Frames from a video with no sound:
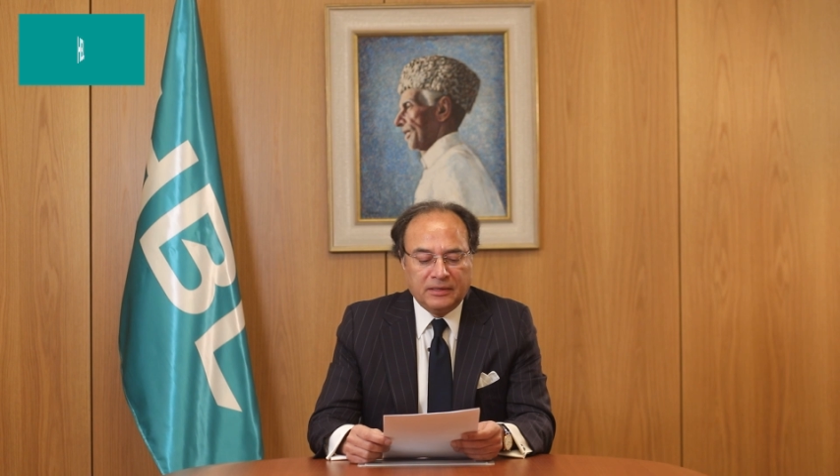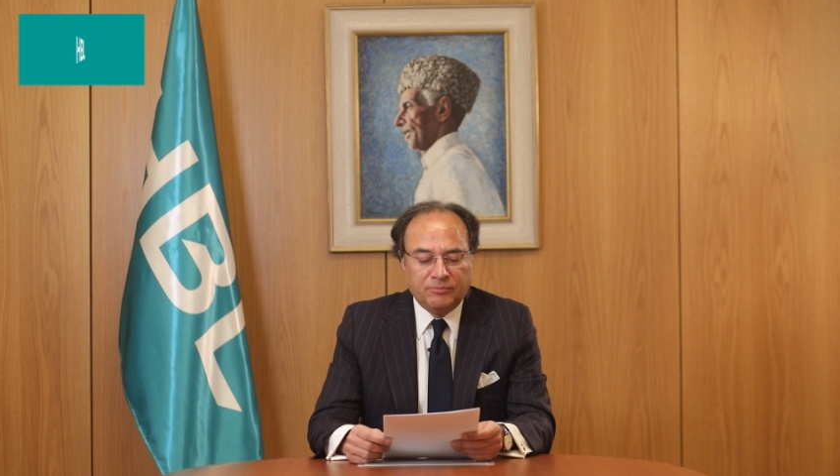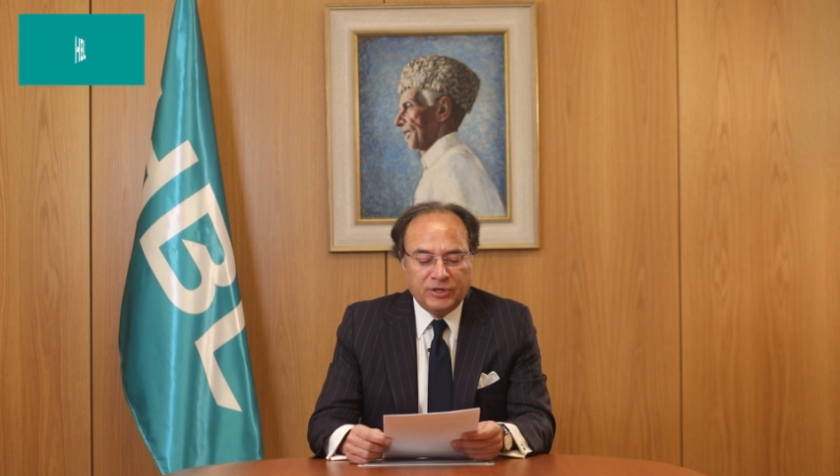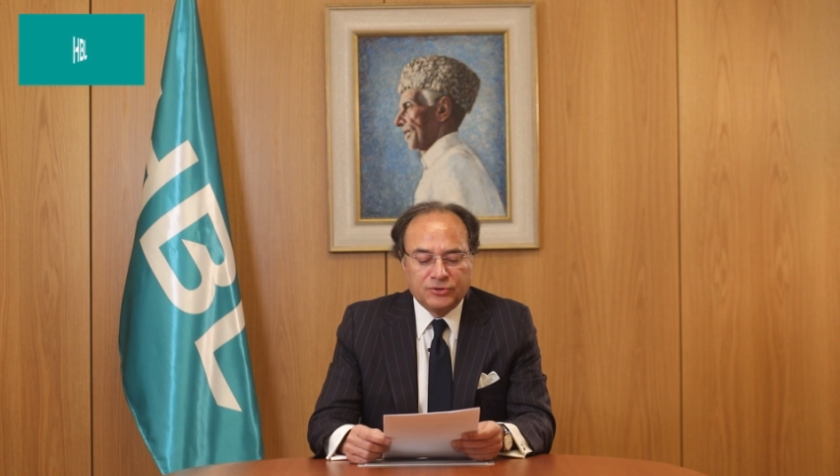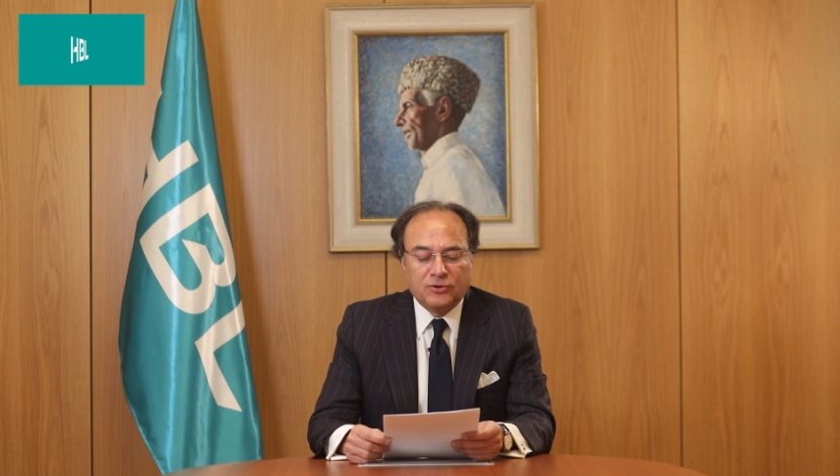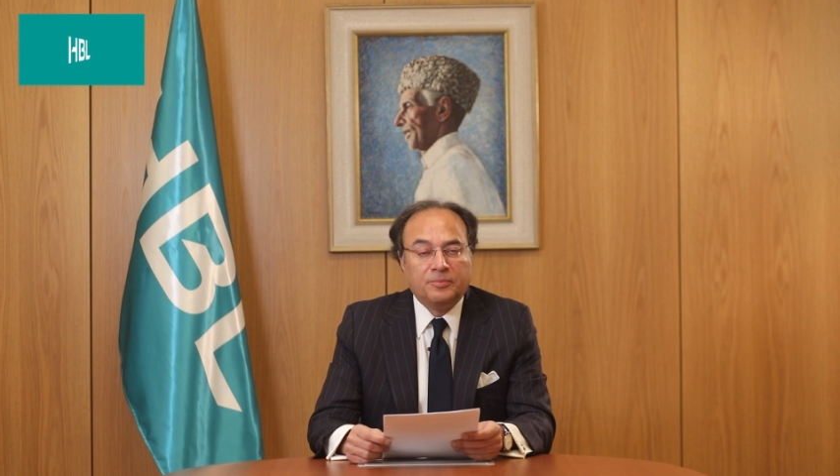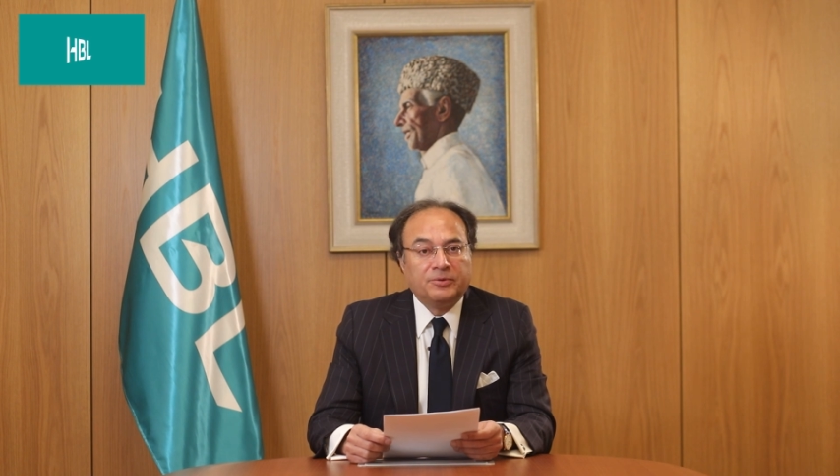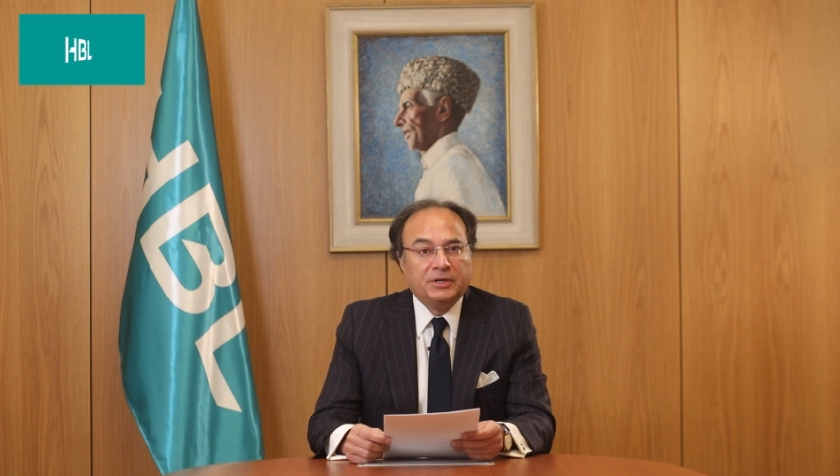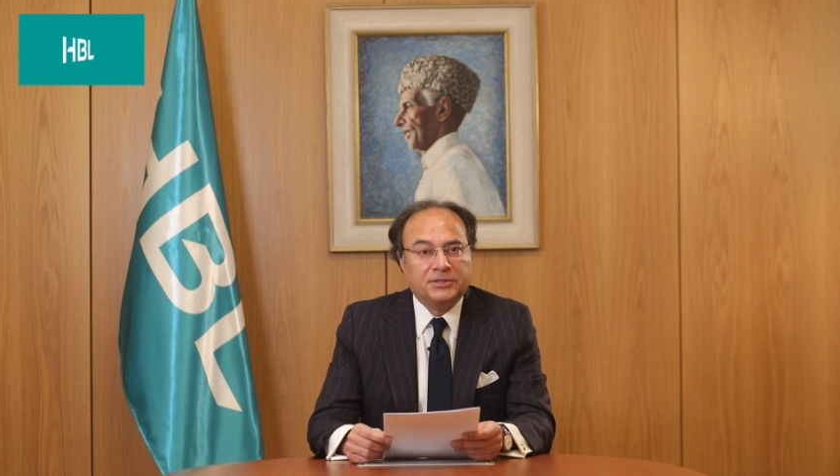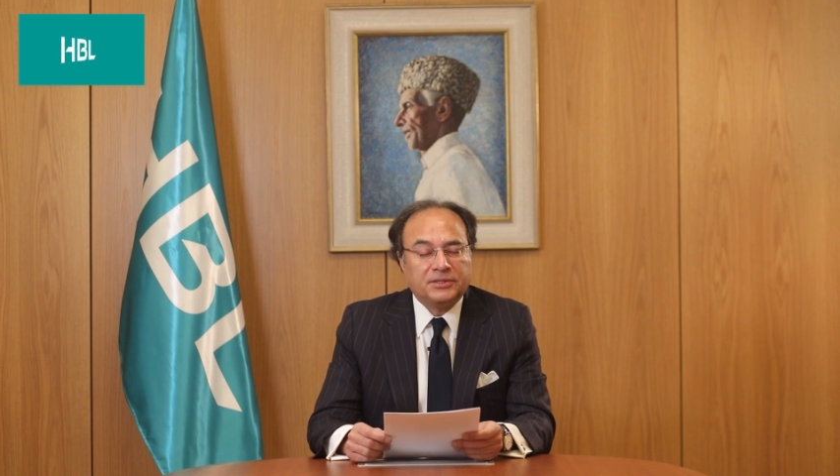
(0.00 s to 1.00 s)
and Bridge
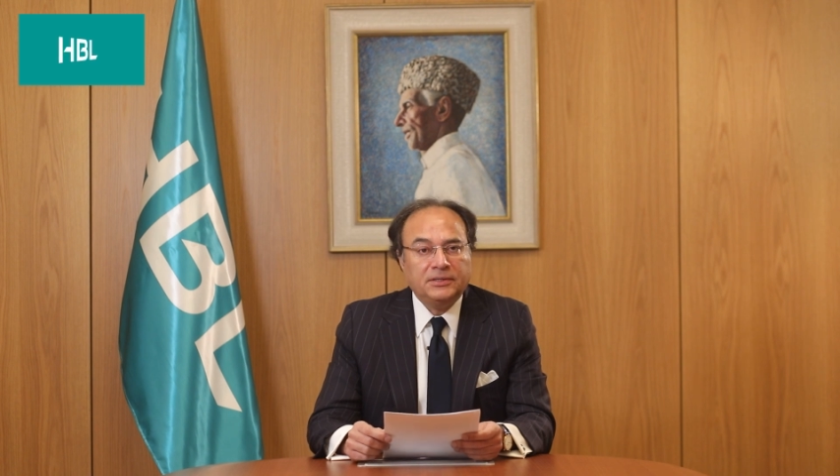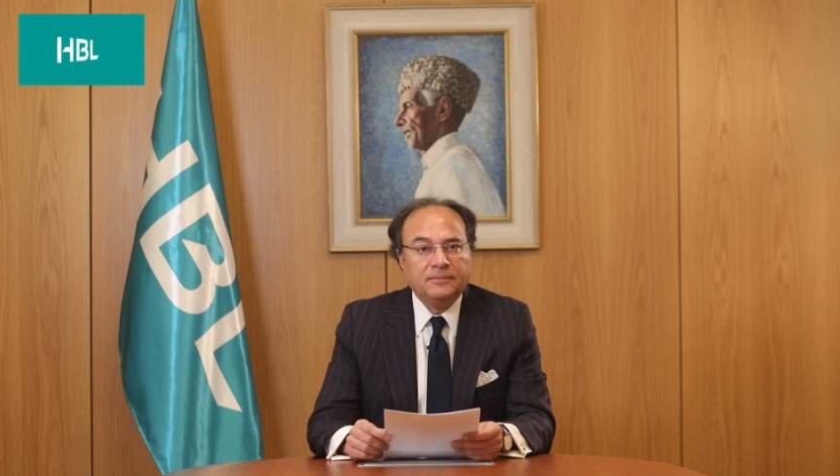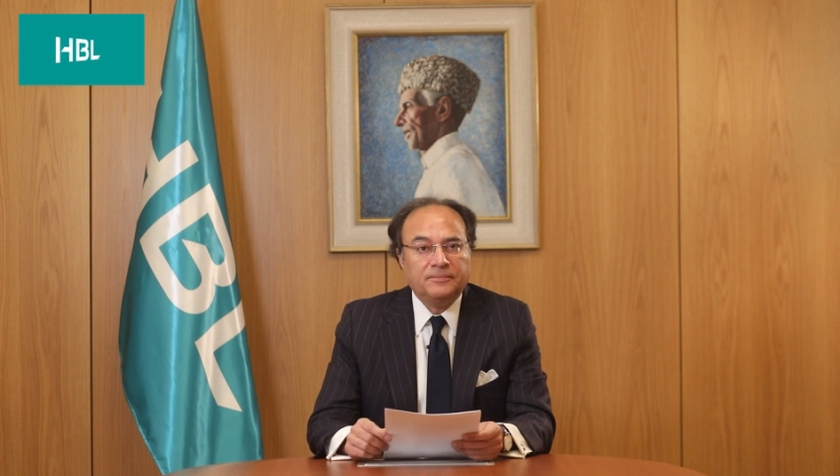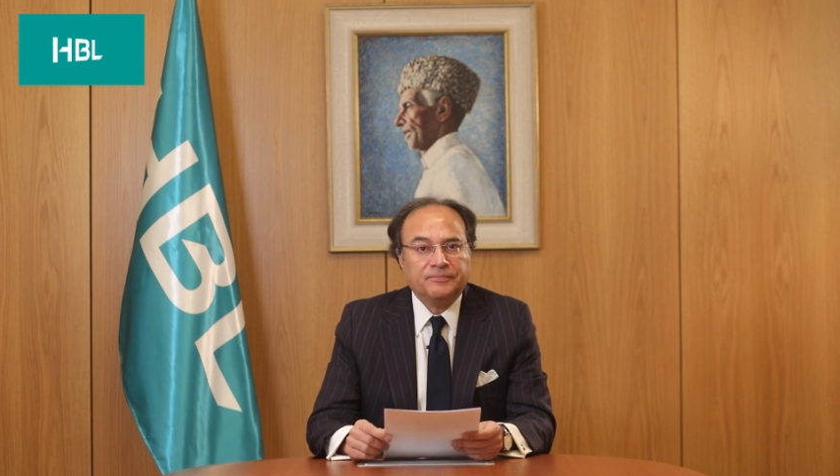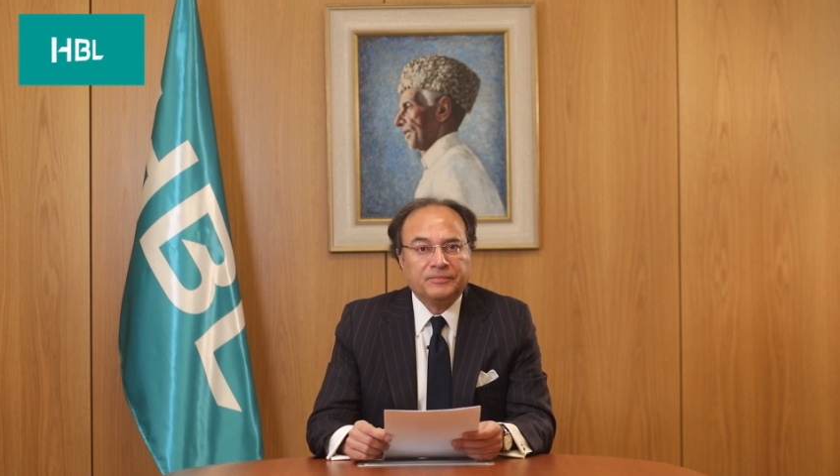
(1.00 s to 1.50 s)
Corporation,